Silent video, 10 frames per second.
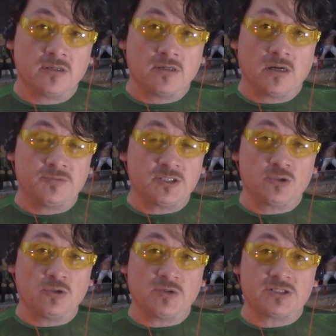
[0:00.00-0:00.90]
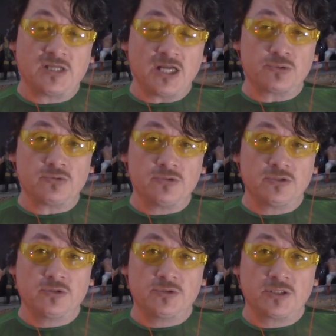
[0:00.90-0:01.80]
I'm just doing what's natural.
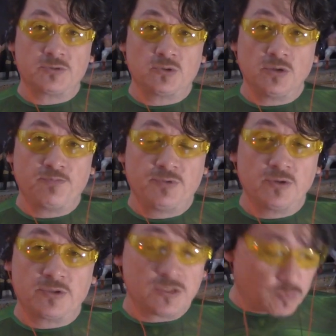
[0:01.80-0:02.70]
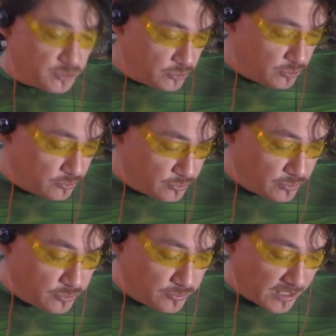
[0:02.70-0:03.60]
You're just what you do.
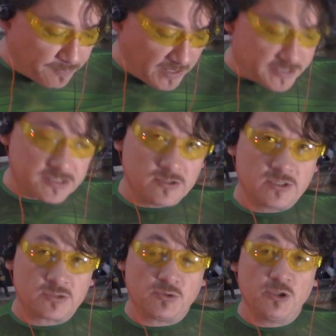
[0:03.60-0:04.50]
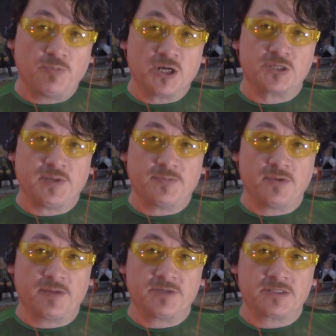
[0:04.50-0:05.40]
You do that best. You're just what you punish people,
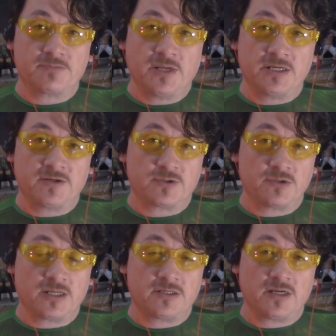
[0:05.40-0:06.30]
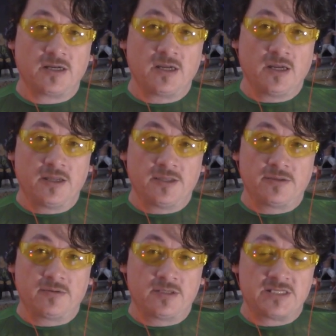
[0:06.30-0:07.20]
and I'm just making sure that
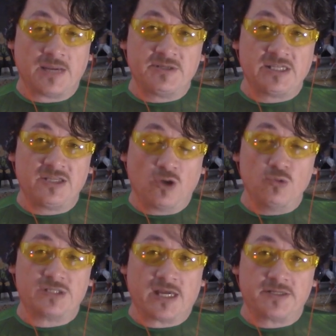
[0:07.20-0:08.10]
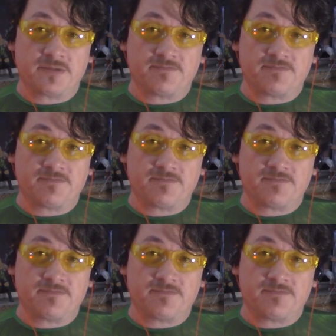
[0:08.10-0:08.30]
Sami Zayn knows that.